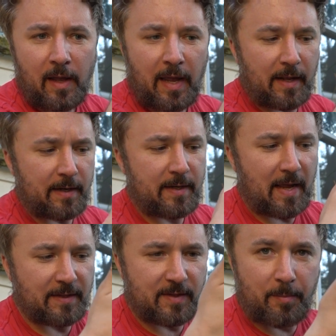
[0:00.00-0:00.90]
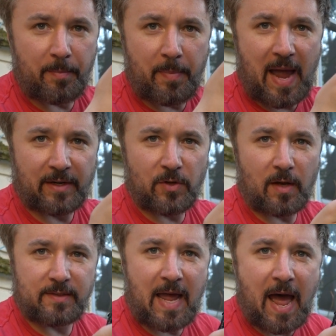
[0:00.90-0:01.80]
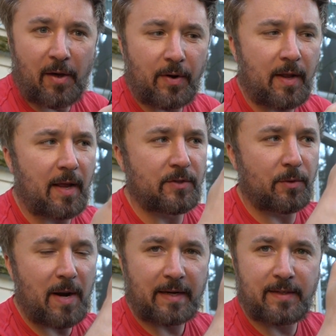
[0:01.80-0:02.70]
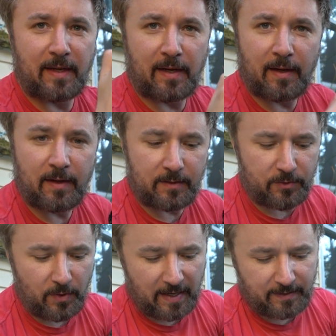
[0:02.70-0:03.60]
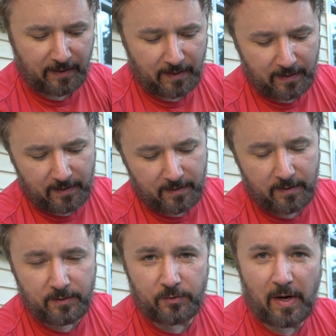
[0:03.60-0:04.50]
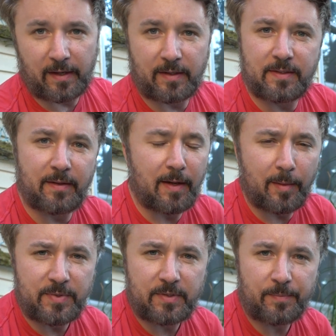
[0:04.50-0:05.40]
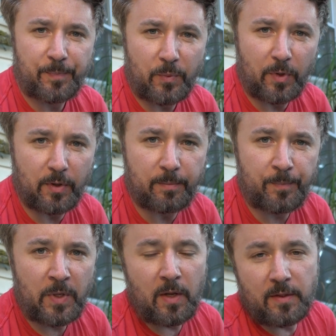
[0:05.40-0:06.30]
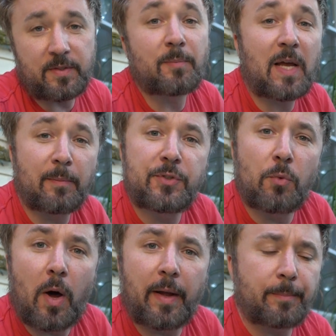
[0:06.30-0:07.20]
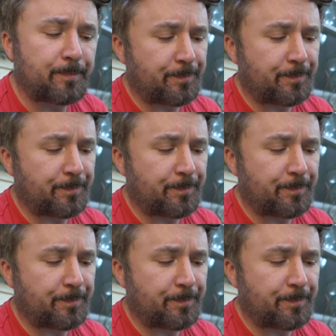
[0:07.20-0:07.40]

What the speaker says: and as the bag draws down and directing it directly to the hips, where sometimes you want it.